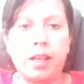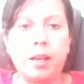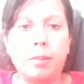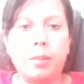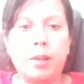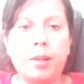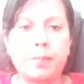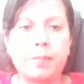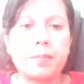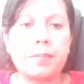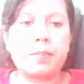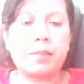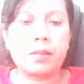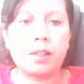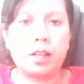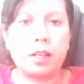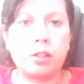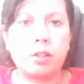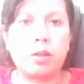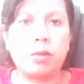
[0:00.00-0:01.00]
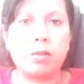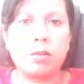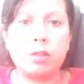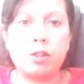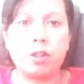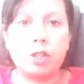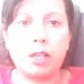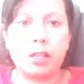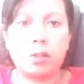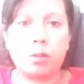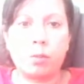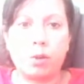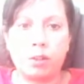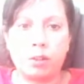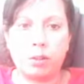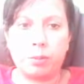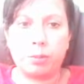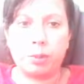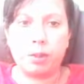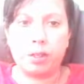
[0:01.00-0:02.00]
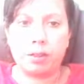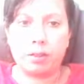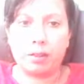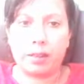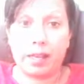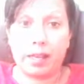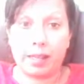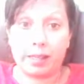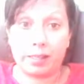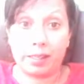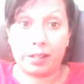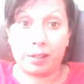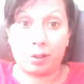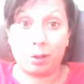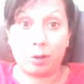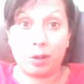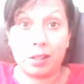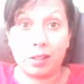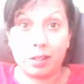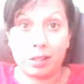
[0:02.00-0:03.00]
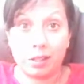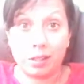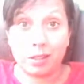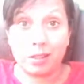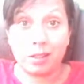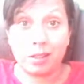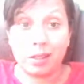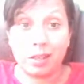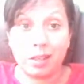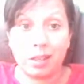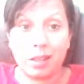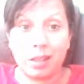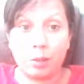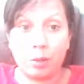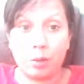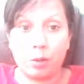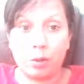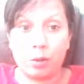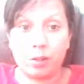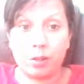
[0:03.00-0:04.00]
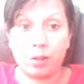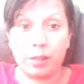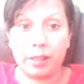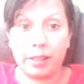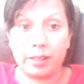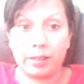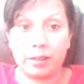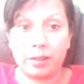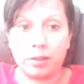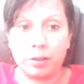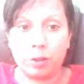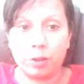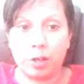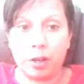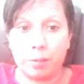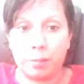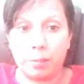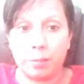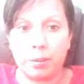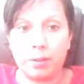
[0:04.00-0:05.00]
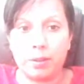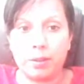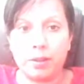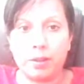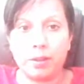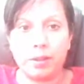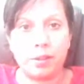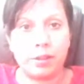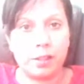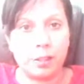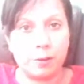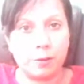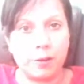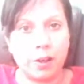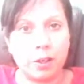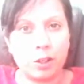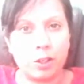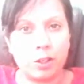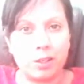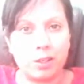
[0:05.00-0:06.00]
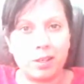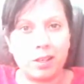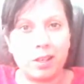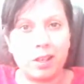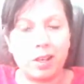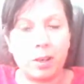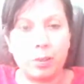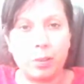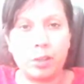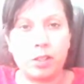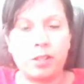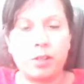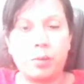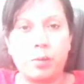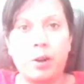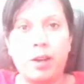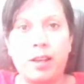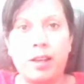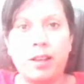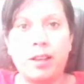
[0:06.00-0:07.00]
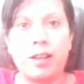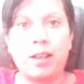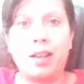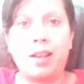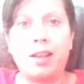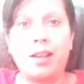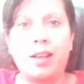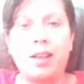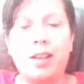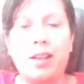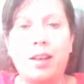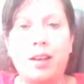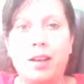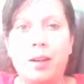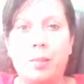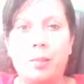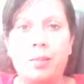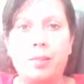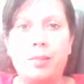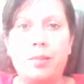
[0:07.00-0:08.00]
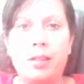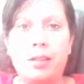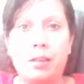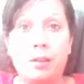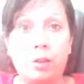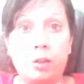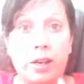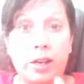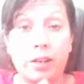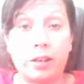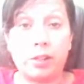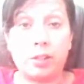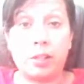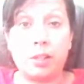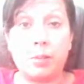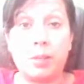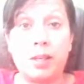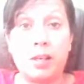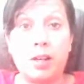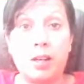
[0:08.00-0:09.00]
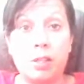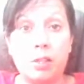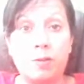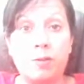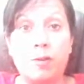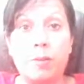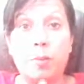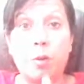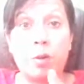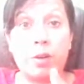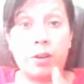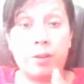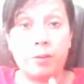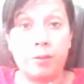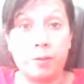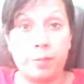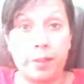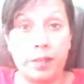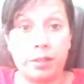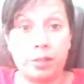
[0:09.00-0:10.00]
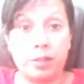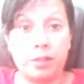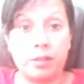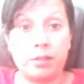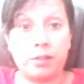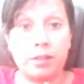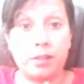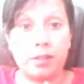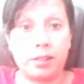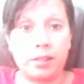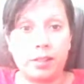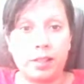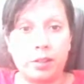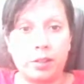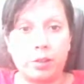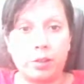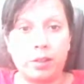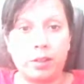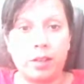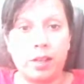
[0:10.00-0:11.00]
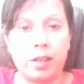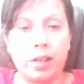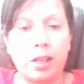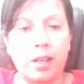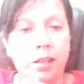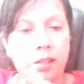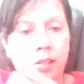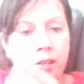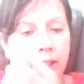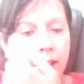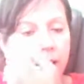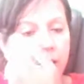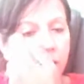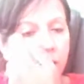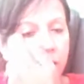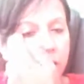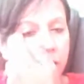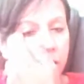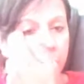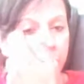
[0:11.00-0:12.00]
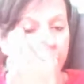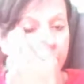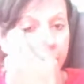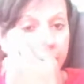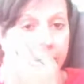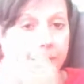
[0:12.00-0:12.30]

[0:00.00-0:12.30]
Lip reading: But I don't just want to print access granted, I would also like to jump to this function, which is where the tracker is going to be asked for more information, etc. So how do we do that?